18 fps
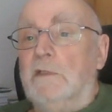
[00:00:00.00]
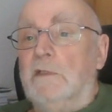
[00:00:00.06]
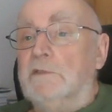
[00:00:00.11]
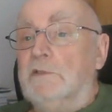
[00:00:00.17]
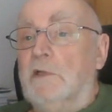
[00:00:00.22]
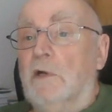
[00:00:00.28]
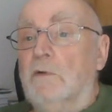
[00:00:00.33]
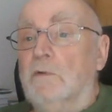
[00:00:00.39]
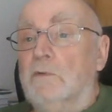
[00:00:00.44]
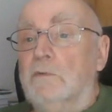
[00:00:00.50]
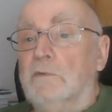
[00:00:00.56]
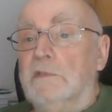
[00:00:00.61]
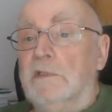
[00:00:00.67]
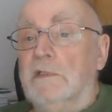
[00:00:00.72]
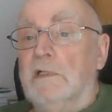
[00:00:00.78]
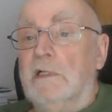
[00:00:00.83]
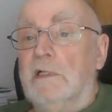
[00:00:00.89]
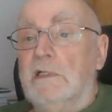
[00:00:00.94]
As cold
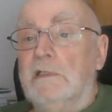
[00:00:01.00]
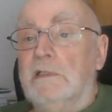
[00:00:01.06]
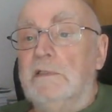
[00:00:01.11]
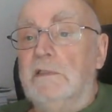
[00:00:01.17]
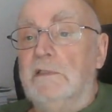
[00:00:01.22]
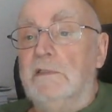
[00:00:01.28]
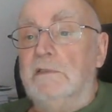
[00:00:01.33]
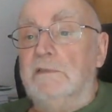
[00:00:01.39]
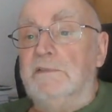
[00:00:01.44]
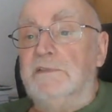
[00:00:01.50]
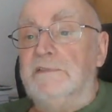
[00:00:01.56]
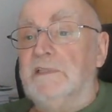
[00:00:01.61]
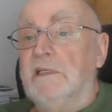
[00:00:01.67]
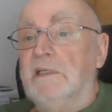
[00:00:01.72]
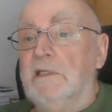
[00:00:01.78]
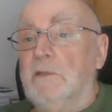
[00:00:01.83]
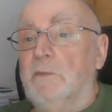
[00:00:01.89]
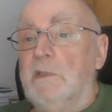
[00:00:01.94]
and heartless as
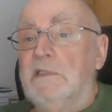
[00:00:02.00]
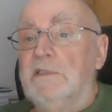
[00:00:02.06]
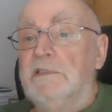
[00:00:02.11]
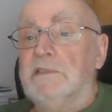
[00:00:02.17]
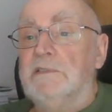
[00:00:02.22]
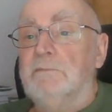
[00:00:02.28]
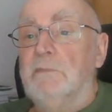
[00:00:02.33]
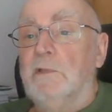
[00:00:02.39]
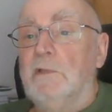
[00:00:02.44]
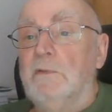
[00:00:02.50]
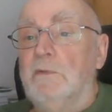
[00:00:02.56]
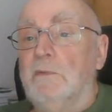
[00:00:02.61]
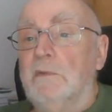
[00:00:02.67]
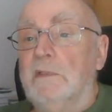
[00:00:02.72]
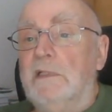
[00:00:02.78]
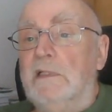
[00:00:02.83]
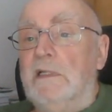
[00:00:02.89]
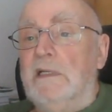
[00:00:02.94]
any winter's
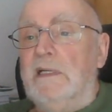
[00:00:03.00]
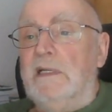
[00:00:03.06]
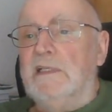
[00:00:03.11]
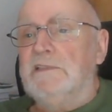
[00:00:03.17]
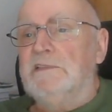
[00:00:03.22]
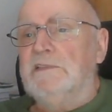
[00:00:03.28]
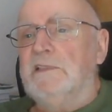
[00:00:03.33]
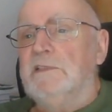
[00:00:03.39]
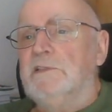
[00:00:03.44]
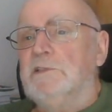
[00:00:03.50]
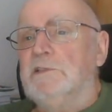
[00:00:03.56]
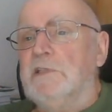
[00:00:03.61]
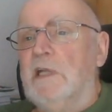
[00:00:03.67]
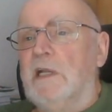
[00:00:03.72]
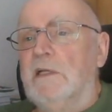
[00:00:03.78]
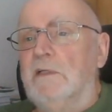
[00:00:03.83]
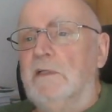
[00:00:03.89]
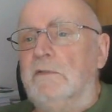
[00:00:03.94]
moon, casting
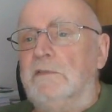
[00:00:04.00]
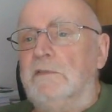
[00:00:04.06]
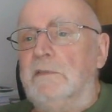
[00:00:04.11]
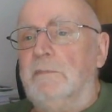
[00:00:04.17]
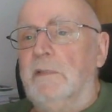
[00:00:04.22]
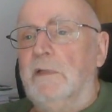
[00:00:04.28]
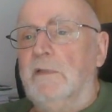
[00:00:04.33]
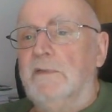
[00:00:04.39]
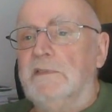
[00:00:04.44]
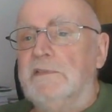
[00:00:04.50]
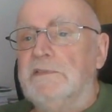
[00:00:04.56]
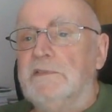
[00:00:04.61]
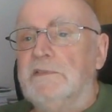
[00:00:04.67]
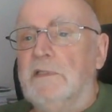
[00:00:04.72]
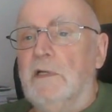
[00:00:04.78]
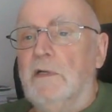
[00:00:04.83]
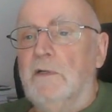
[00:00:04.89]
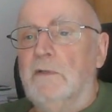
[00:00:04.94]
shadows upon the
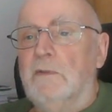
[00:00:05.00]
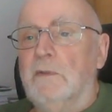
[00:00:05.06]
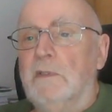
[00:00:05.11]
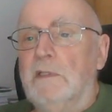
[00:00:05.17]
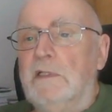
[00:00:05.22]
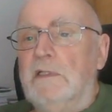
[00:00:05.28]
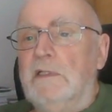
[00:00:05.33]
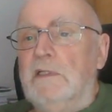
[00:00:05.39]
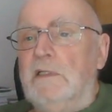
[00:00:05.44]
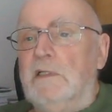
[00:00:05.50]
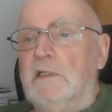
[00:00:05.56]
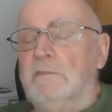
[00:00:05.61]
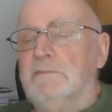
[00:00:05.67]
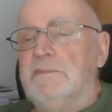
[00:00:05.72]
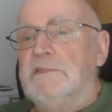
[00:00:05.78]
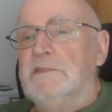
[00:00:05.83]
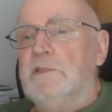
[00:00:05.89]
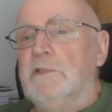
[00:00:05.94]
snow,
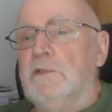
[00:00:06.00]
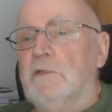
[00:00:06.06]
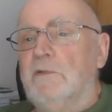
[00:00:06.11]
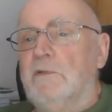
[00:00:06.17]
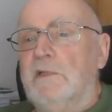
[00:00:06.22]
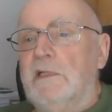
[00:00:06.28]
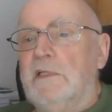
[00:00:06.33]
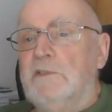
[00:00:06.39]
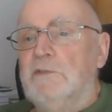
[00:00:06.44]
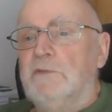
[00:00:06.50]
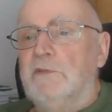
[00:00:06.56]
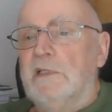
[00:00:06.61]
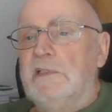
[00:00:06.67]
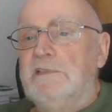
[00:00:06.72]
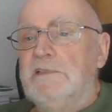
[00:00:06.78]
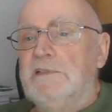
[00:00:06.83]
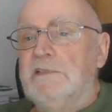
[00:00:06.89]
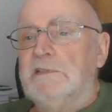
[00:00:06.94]
obscuring
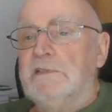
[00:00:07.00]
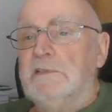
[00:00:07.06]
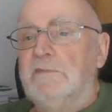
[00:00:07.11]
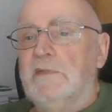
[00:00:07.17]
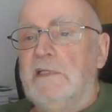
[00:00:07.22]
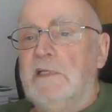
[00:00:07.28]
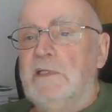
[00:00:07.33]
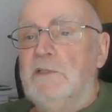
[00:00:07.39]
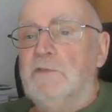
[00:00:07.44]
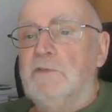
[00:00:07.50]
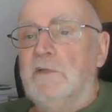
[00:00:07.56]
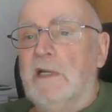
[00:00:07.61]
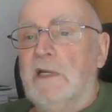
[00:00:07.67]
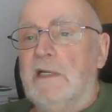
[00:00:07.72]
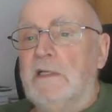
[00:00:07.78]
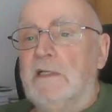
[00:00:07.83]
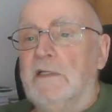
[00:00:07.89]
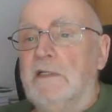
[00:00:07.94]
traces of any
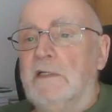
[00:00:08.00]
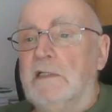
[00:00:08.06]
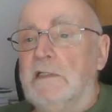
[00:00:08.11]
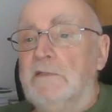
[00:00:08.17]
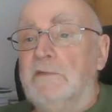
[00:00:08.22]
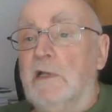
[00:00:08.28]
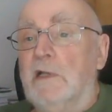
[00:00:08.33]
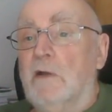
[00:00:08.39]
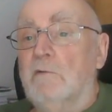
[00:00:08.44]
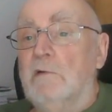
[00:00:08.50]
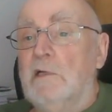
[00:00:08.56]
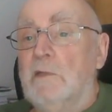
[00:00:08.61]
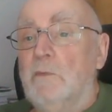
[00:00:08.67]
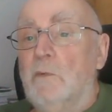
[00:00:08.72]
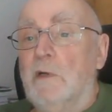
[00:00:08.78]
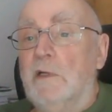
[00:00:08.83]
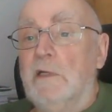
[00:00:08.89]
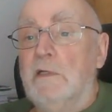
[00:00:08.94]
track, leaving only
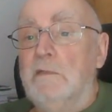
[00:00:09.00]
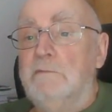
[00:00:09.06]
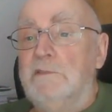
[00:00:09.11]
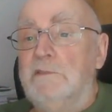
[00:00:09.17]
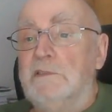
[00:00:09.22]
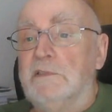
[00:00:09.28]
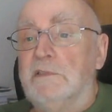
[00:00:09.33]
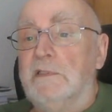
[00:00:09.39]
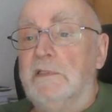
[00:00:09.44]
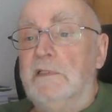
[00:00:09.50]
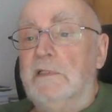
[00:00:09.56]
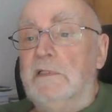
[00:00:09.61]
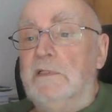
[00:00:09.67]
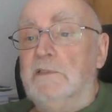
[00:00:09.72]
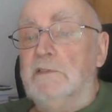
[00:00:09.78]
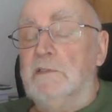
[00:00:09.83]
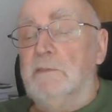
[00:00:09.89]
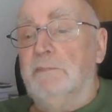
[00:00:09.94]
one option,
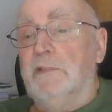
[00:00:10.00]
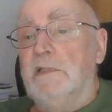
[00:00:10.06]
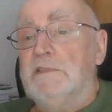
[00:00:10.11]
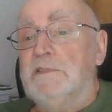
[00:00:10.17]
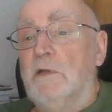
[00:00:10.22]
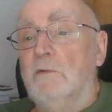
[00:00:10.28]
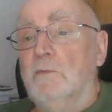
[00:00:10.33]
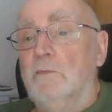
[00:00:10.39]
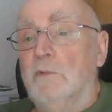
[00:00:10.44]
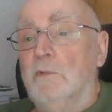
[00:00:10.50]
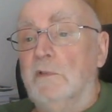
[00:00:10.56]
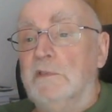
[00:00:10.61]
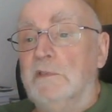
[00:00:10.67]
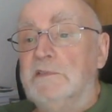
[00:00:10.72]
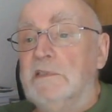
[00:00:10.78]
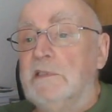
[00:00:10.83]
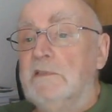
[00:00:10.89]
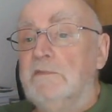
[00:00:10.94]
to press
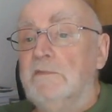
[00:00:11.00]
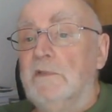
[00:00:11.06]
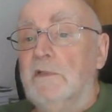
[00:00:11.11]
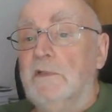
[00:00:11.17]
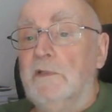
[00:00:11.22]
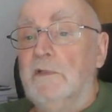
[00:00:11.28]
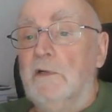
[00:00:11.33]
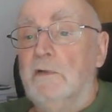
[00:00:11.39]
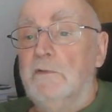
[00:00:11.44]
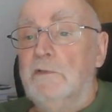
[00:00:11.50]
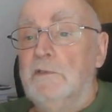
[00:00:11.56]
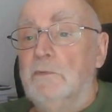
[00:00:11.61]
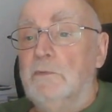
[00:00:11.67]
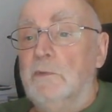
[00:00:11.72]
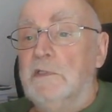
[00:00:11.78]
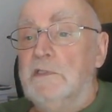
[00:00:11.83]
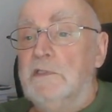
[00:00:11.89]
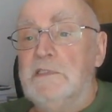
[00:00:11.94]
onwards even though you
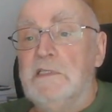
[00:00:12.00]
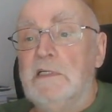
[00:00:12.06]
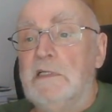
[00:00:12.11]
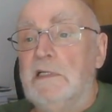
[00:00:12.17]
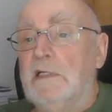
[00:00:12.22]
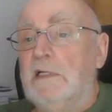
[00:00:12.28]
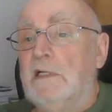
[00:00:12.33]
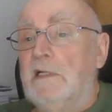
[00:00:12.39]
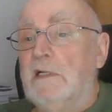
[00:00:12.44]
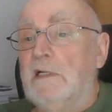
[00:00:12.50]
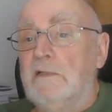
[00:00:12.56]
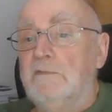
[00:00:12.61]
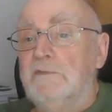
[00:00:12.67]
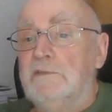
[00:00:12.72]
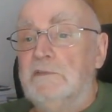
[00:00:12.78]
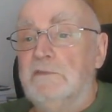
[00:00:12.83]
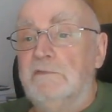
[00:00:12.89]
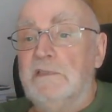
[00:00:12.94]
would dearly
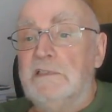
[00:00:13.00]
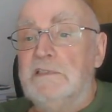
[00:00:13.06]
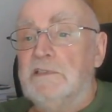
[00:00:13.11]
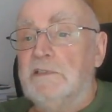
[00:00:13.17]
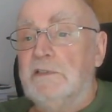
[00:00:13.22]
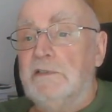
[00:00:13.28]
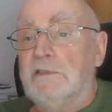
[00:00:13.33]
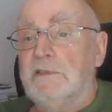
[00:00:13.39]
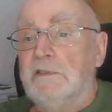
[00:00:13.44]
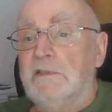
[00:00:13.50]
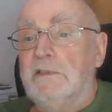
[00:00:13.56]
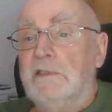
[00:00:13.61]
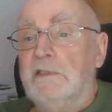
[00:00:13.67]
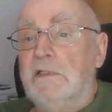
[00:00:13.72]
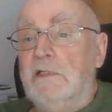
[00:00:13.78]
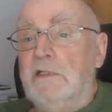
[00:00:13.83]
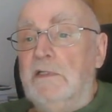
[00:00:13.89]
love to return